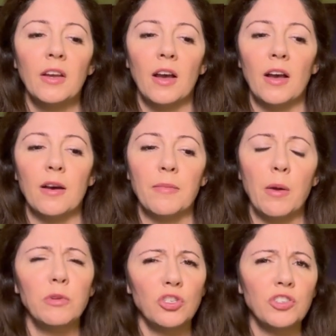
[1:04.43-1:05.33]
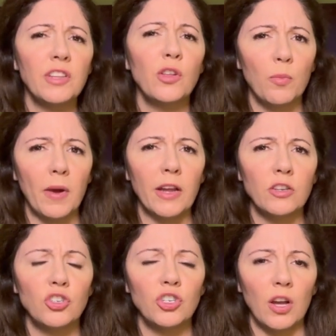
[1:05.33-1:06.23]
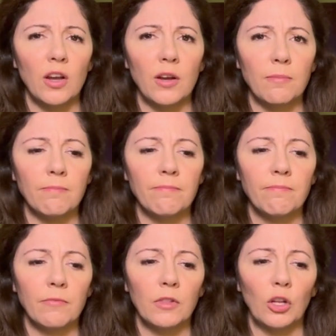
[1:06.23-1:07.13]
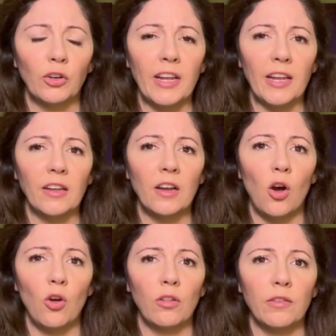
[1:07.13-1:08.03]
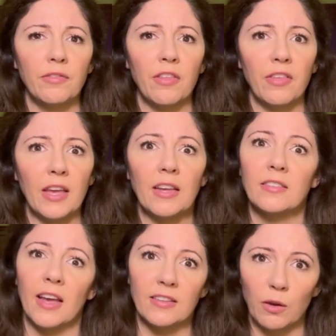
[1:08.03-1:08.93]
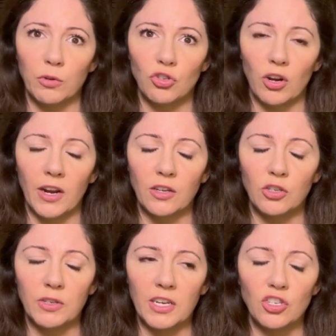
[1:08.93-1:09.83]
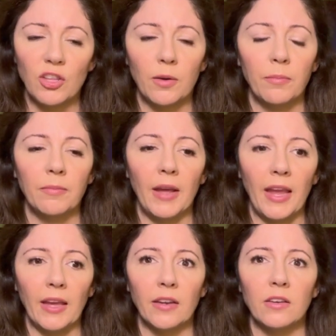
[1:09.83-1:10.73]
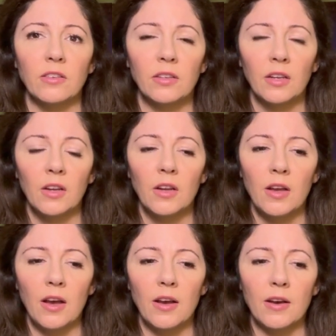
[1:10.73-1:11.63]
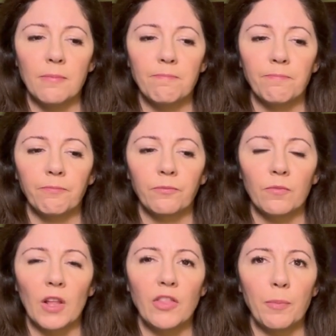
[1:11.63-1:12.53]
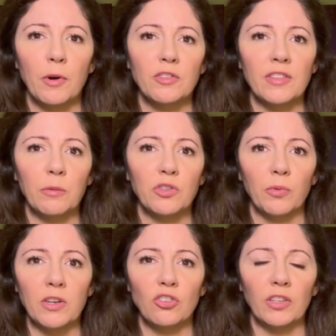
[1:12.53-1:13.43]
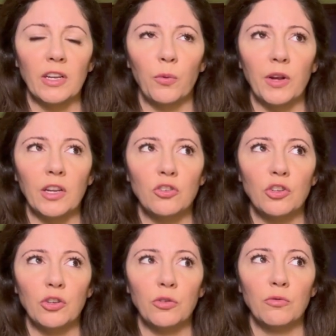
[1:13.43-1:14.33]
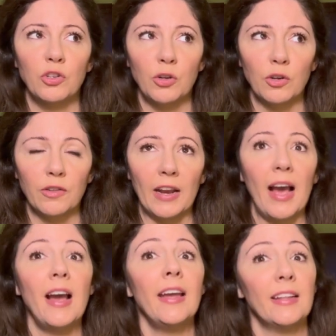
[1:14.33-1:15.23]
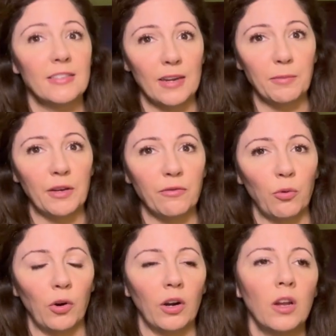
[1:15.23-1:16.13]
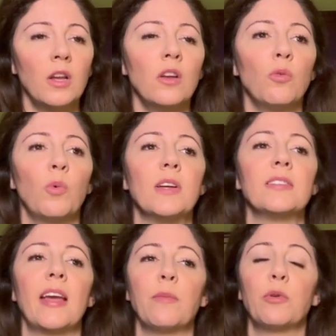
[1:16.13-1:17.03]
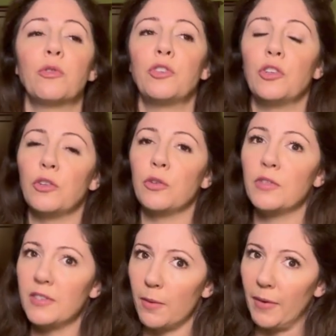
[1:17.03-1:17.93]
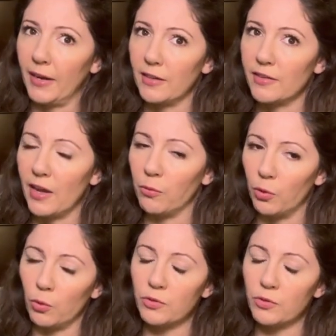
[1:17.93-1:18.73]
Um, it was just a little much um, learning all of the things as I was trying to teach them. And um, the person that was originally going to tutor that I had stepped in for was able to step back into that role.